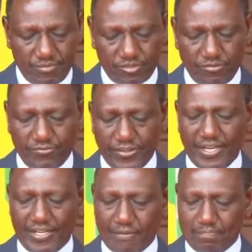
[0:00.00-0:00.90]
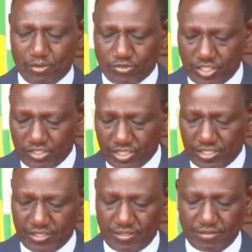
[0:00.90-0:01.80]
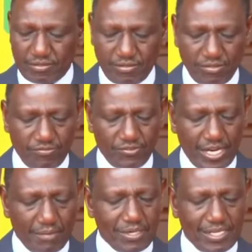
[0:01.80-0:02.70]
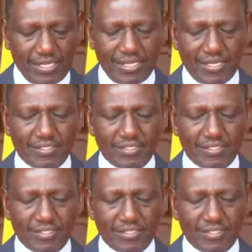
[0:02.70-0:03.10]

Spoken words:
to fill the position of cabinet